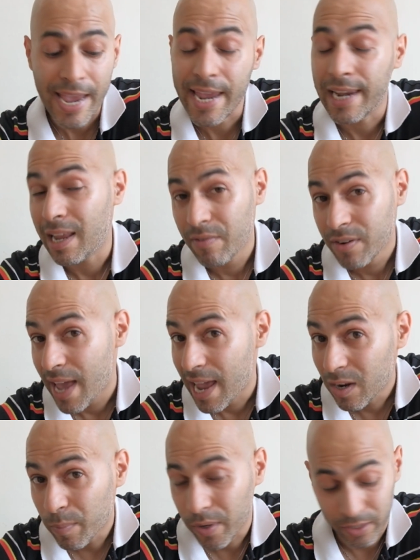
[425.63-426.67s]
11
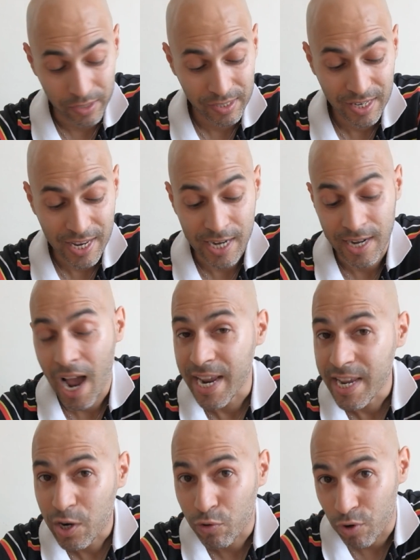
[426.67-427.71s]
elements in
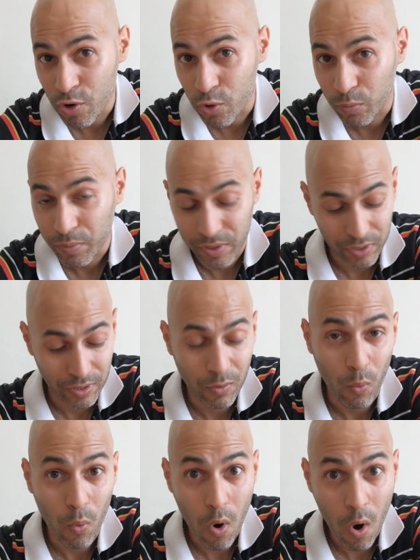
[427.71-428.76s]
8 groups,
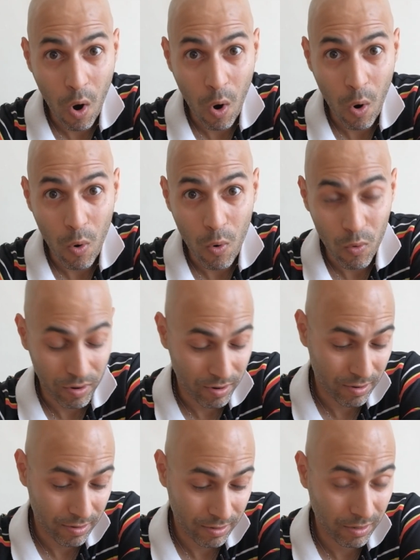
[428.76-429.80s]
whoa,
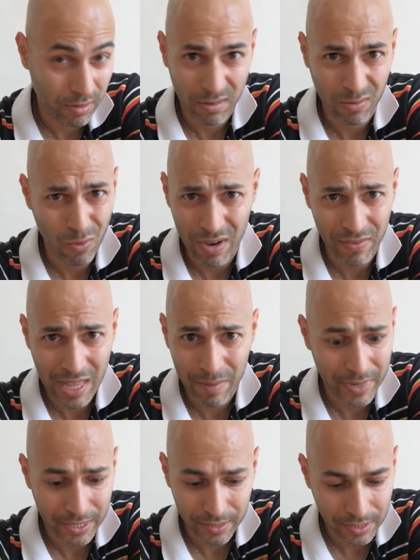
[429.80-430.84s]
whatever that
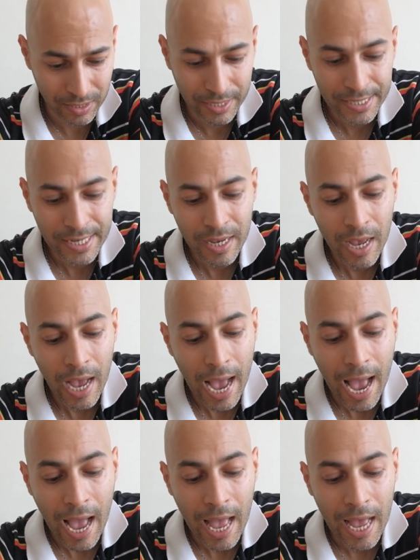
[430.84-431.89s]
means.
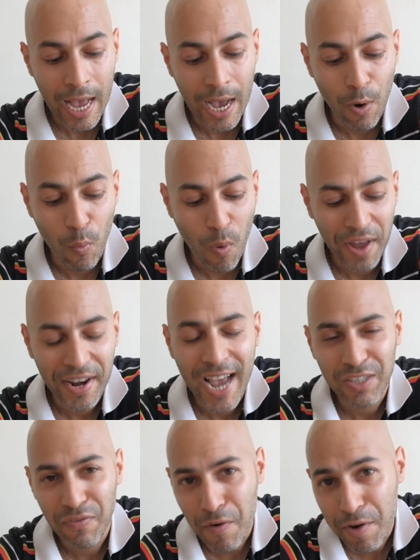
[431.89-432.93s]
1
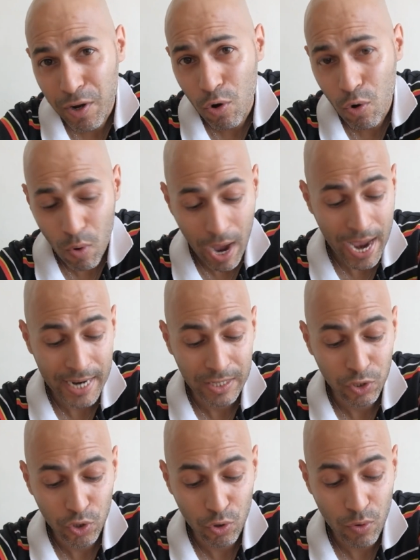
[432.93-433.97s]
aspherical
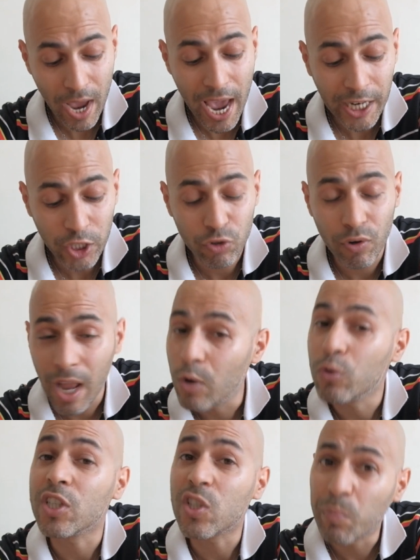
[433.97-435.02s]
and 2 extra
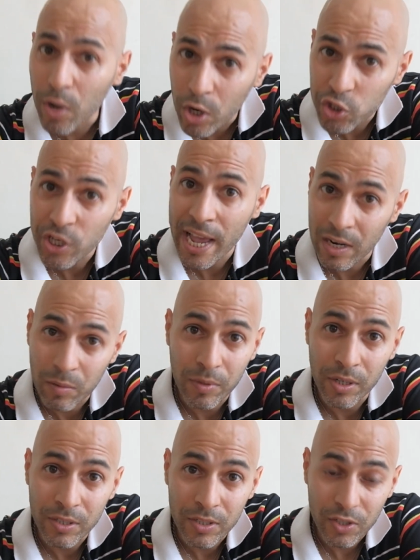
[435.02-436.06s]
low dispersion
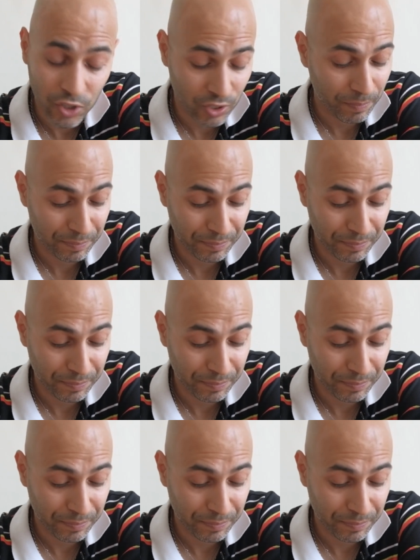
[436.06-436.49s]
elements,